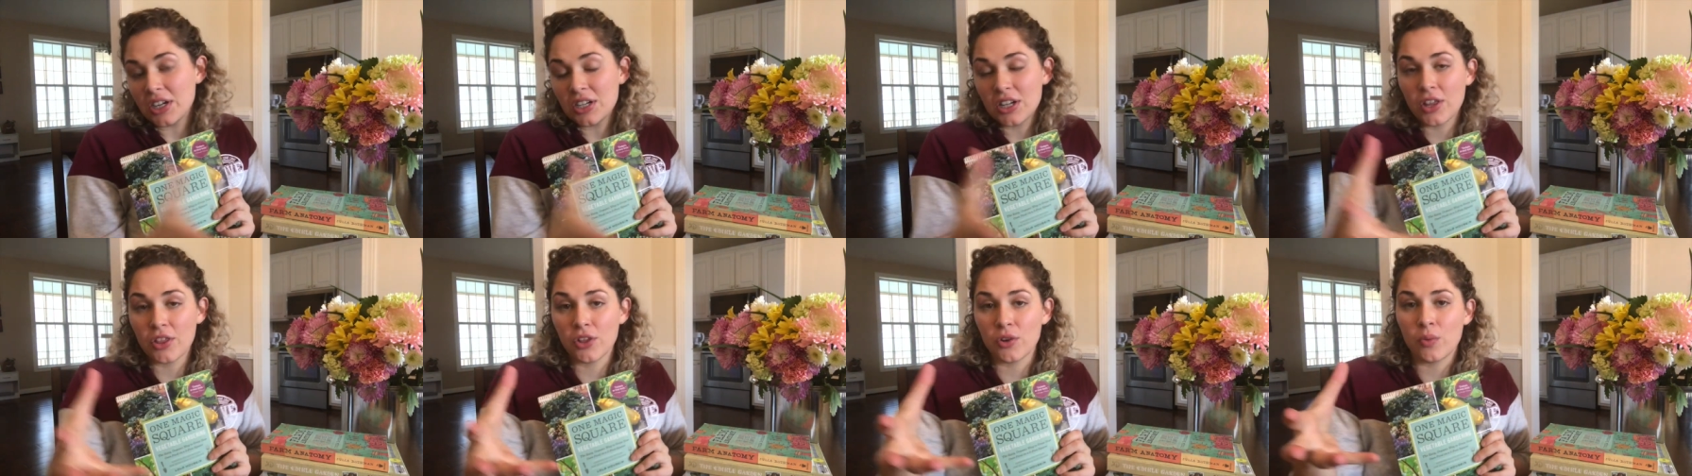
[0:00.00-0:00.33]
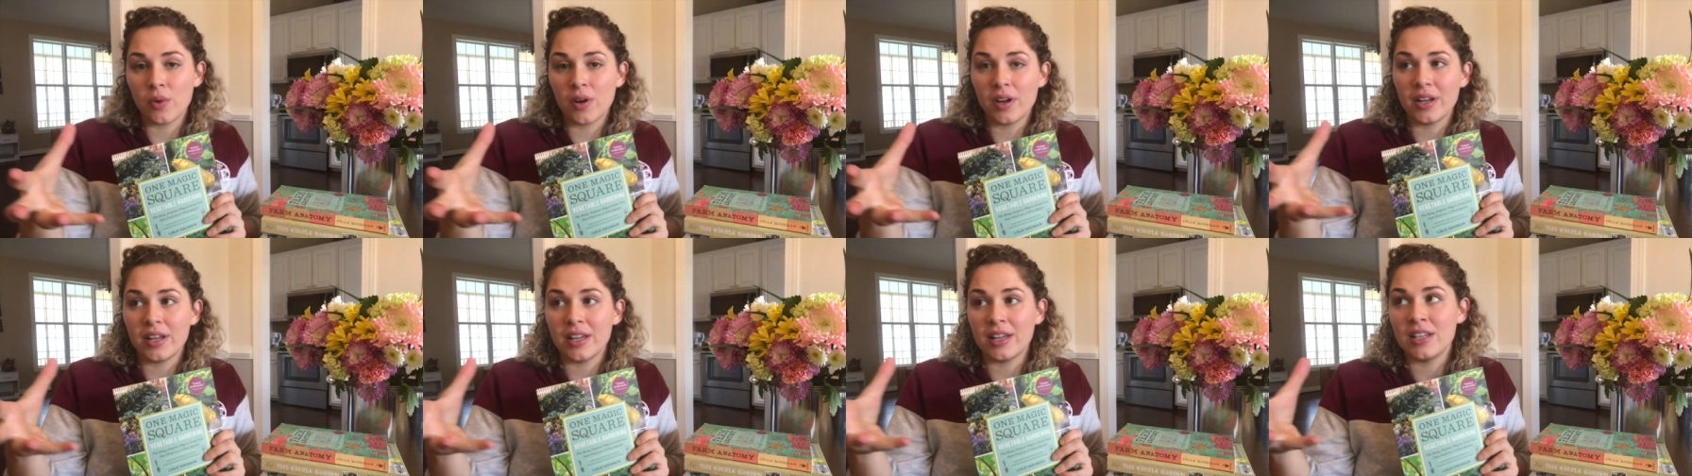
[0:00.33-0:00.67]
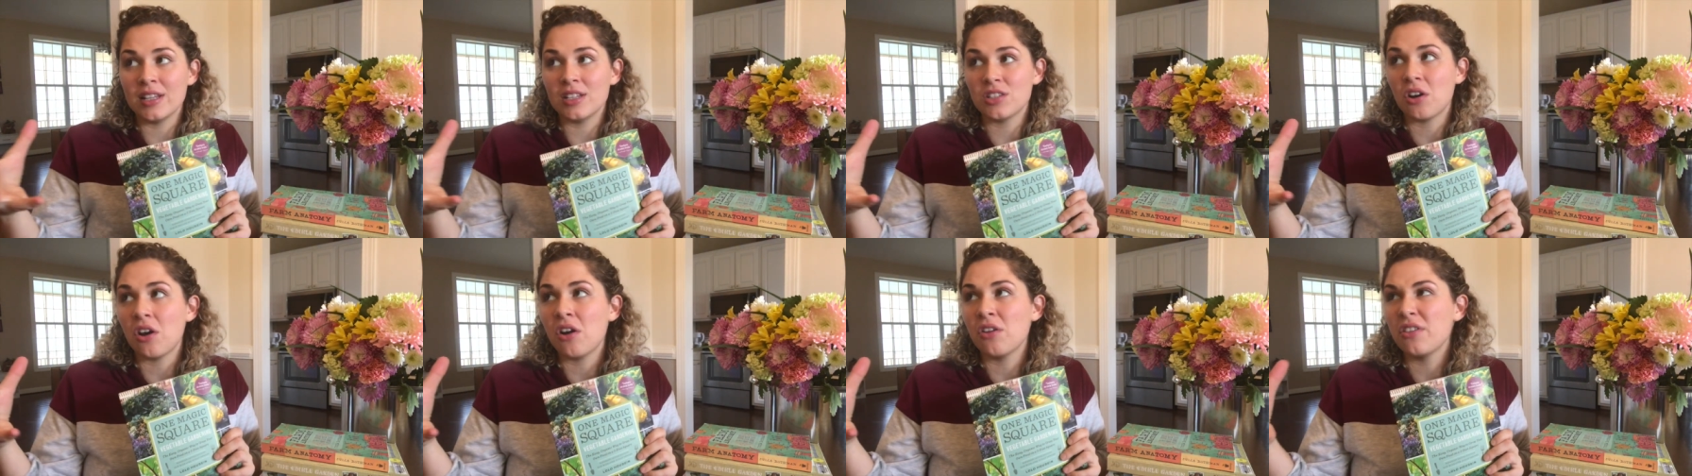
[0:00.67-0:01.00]
another one
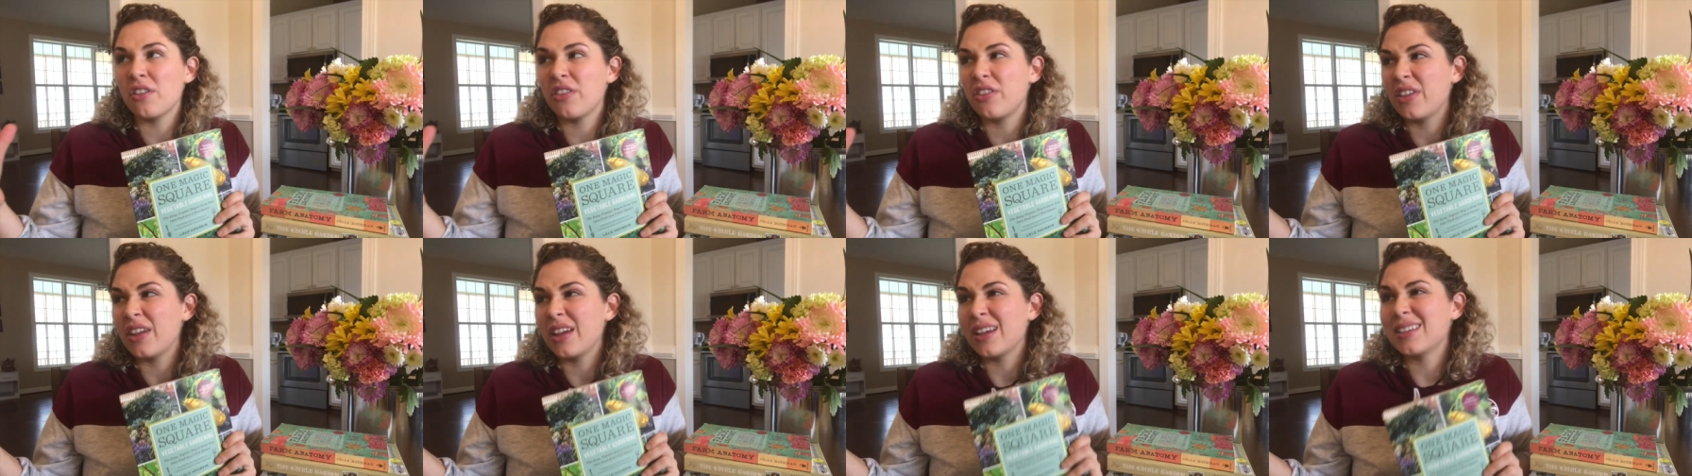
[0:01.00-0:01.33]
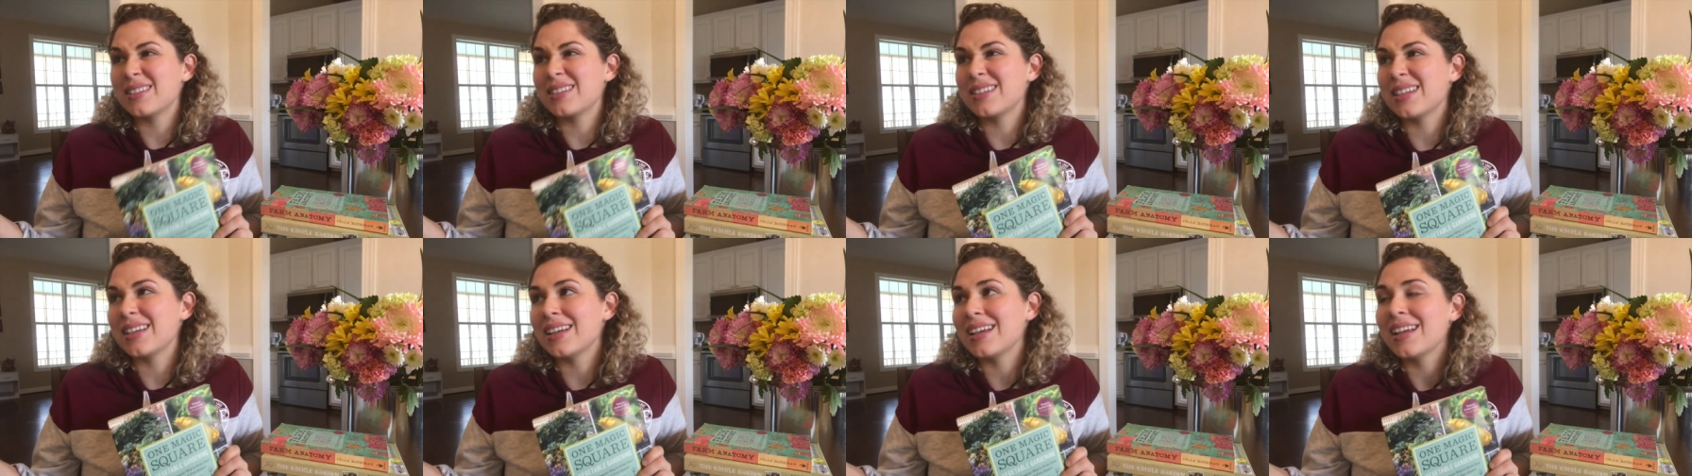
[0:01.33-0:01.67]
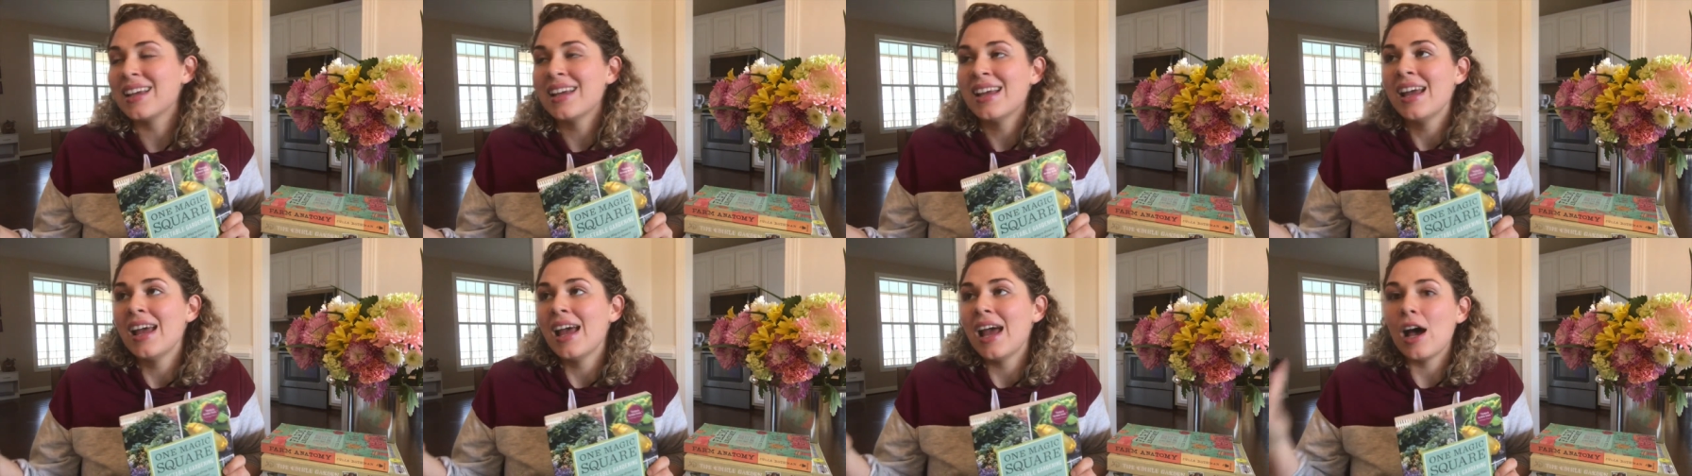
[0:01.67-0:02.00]
is all the things that
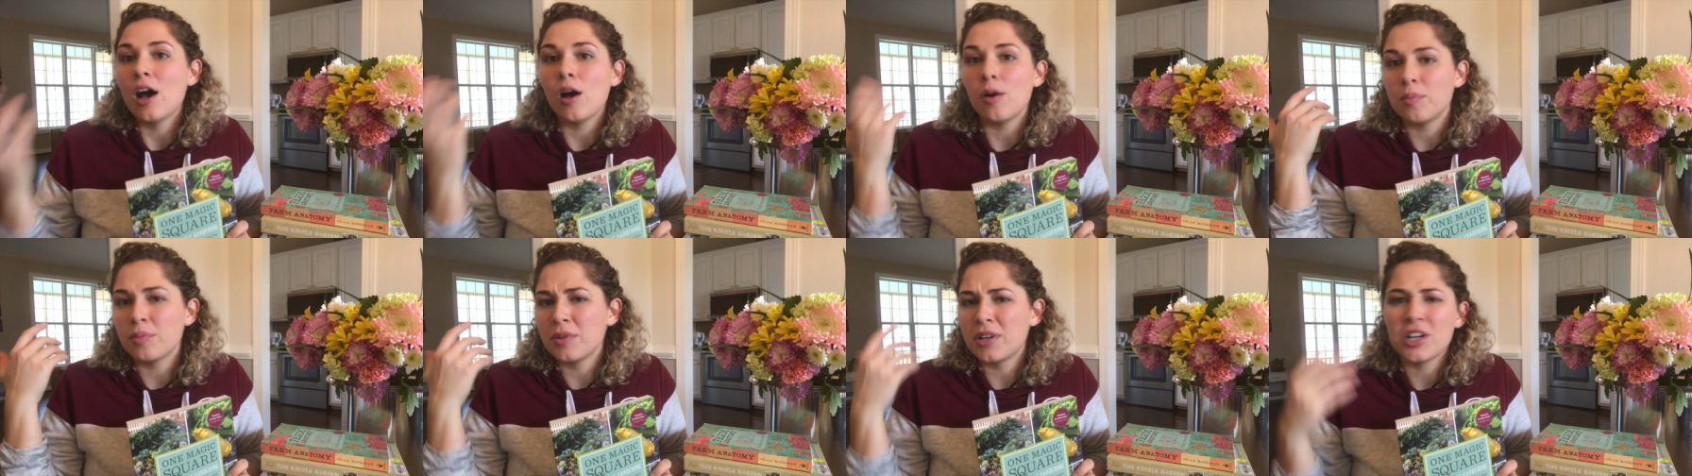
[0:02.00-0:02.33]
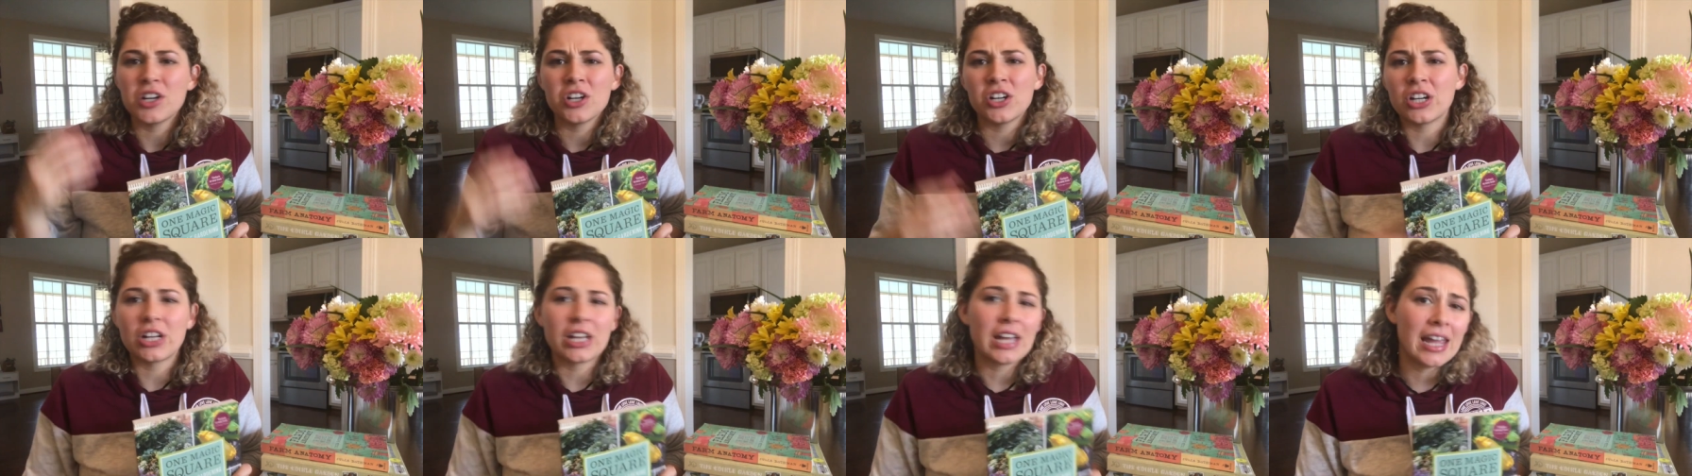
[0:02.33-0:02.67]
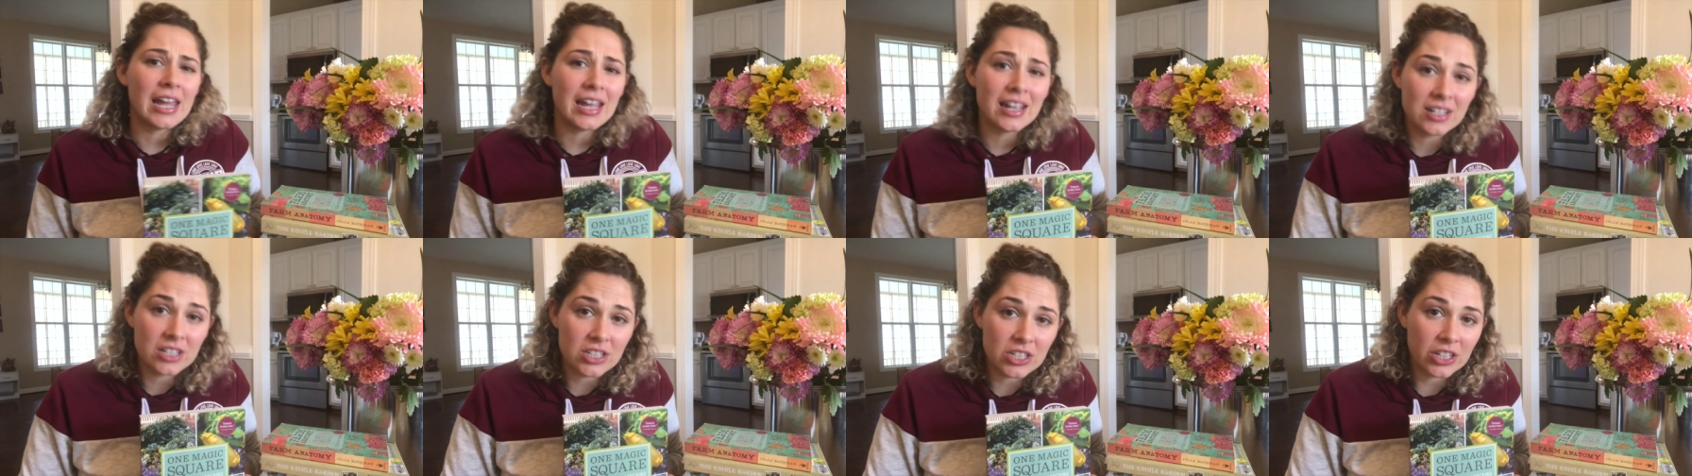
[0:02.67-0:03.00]
help cure
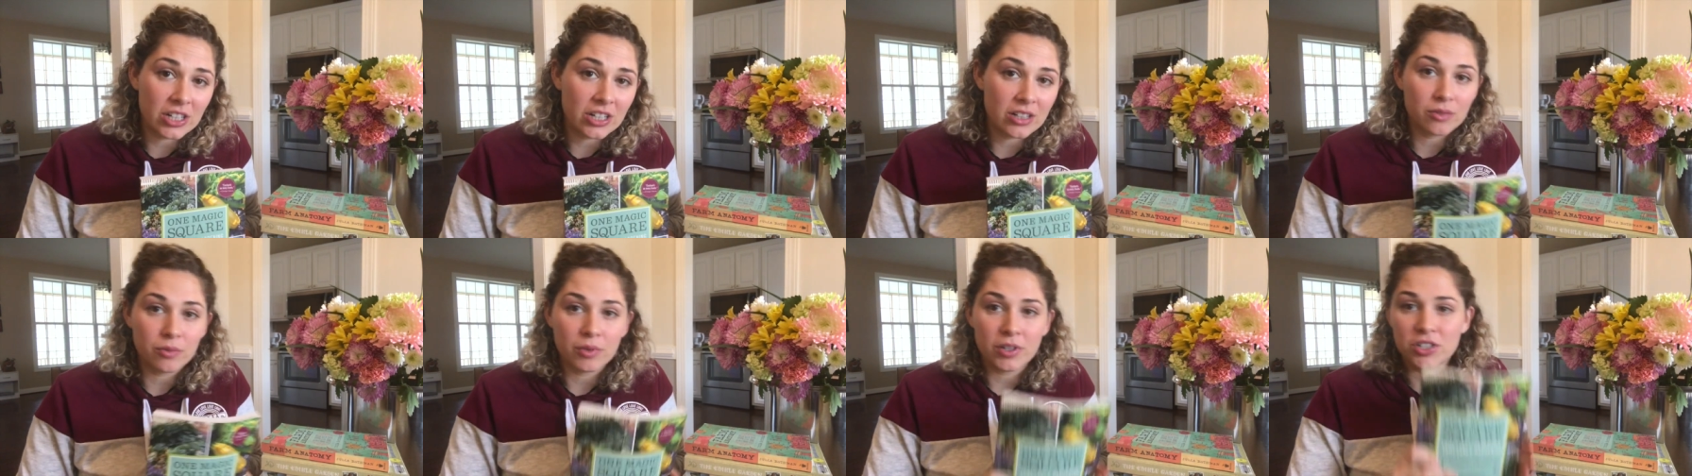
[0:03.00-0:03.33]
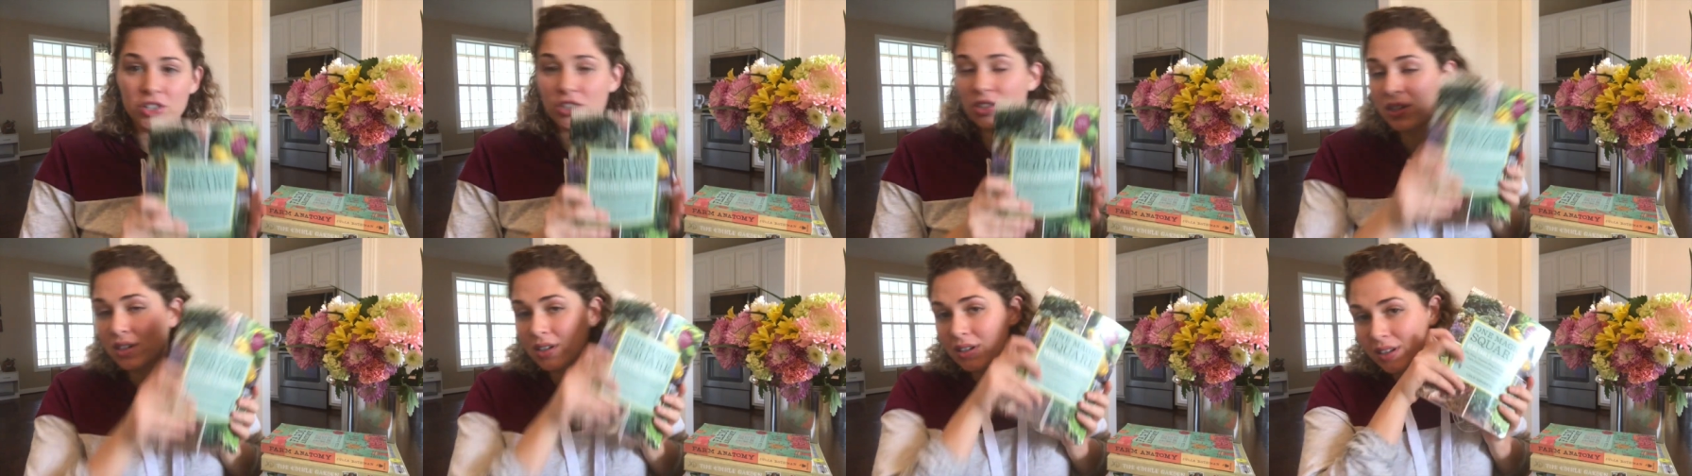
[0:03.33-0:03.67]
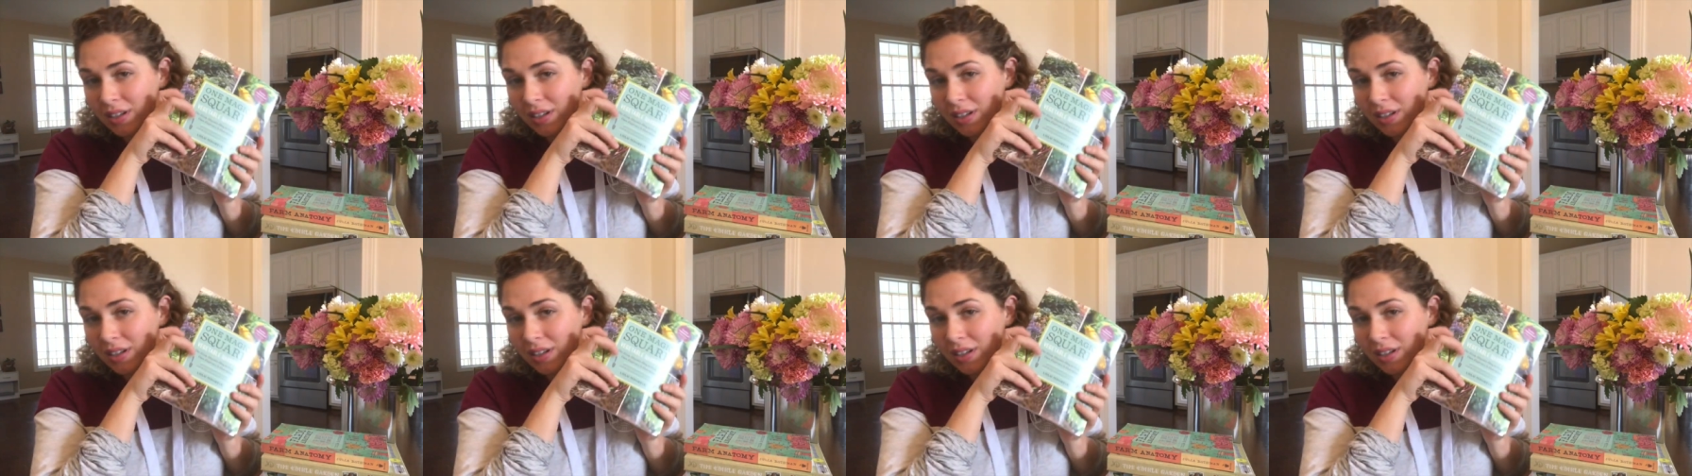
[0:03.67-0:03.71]
cancer, which